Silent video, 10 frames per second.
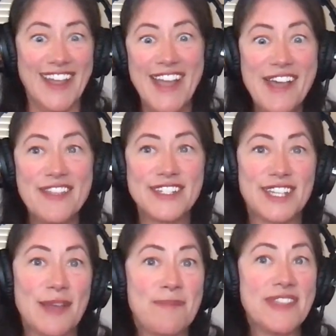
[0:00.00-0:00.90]
was sort of the
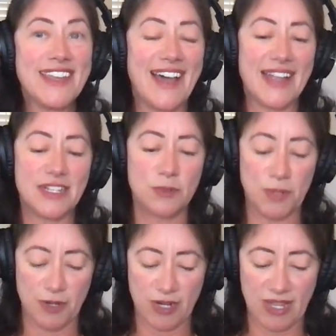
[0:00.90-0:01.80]
tip of the
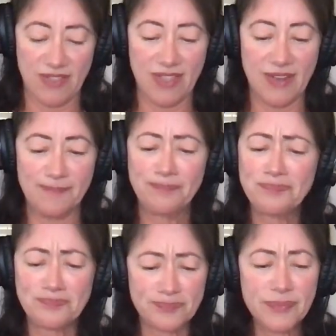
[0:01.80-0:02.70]
iceberg. And
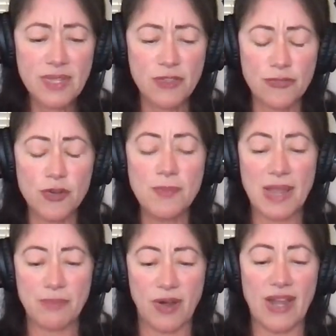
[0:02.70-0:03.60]
then through
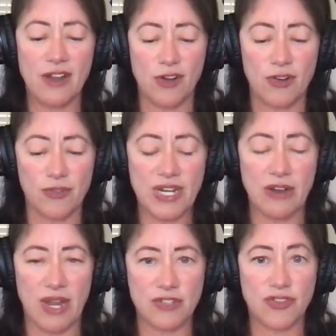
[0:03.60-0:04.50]
my prior
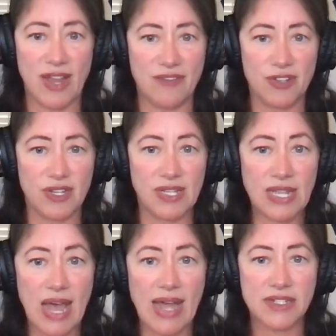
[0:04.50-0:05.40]
career, I traveled a
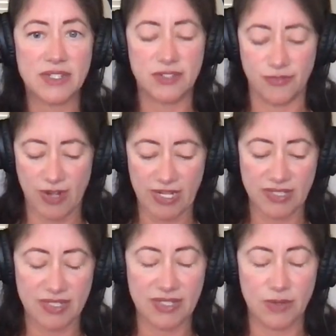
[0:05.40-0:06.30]
lot to
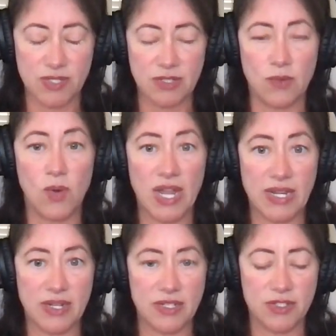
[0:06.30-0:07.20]
France because I was in the
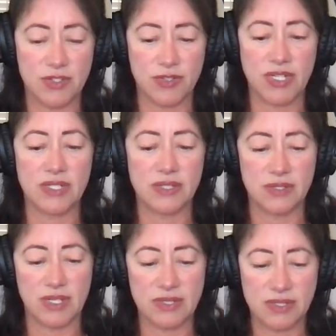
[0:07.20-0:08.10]
wine industry.
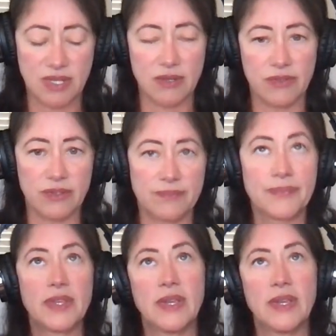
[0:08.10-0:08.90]
And so that's kind of the